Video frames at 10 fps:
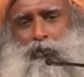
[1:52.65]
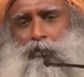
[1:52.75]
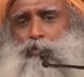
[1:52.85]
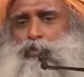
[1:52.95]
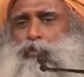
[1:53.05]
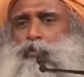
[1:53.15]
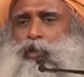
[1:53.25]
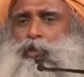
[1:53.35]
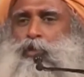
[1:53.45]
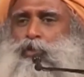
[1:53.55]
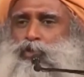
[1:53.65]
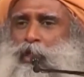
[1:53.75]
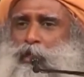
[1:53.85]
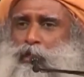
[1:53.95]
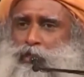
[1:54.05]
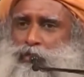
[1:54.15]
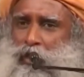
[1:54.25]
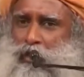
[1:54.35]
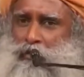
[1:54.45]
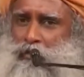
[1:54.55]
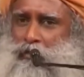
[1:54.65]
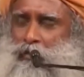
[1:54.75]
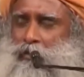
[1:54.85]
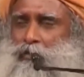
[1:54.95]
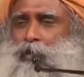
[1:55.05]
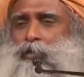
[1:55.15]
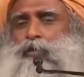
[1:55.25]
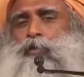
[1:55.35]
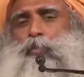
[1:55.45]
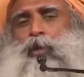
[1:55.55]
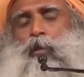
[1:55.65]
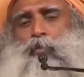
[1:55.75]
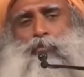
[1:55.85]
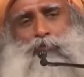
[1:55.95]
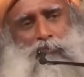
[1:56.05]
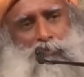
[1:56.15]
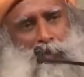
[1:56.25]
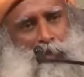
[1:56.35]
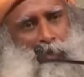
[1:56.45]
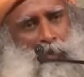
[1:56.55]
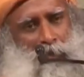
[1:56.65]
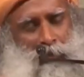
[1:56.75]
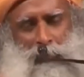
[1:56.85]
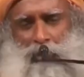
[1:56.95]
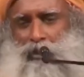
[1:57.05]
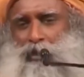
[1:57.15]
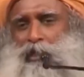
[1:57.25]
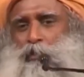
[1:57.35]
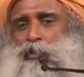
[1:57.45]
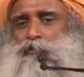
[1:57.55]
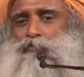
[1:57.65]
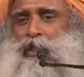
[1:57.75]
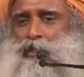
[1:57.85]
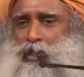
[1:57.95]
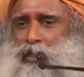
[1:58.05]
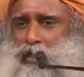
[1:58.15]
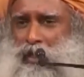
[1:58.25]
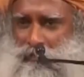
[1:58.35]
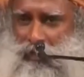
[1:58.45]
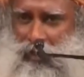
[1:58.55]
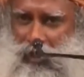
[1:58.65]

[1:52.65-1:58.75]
The bull very nonchalantly said, that's no problem. Eat a little bit of my dung every